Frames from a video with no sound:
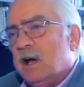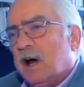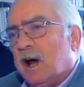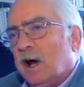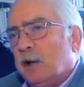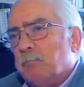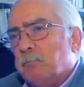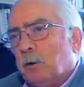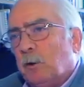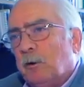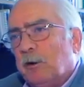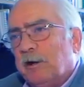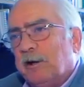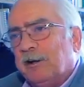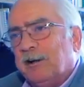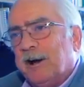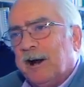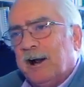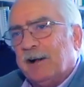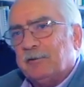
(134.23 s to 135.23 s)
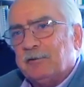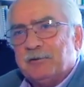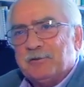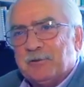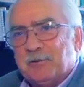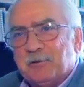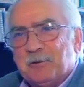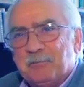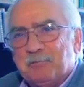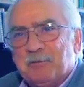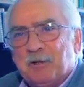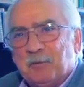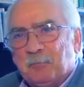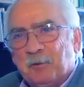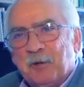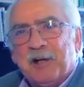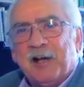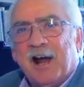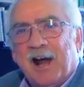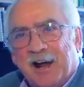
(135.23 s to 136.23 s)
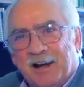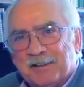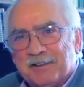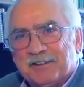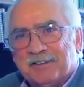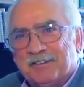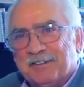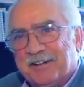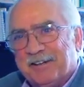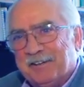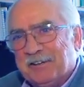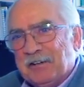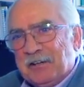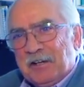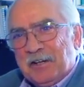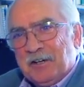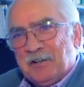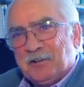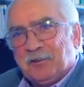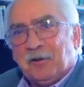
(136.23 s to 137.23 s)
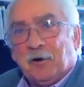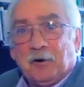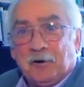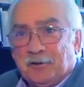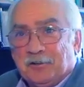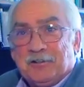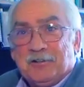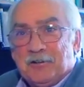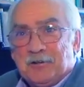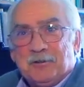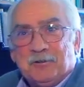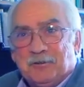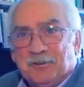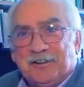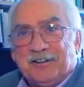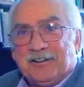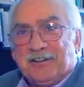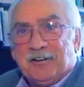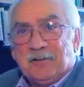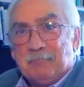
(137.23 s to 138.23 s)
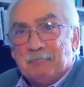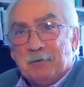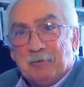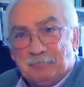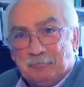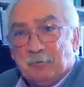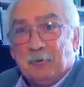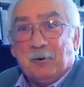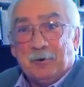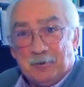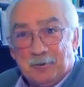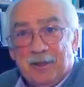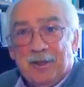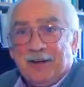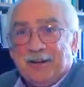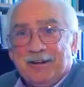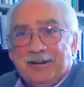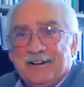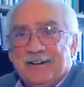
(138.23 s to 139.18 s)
I pointed out to them that we actually started using it before they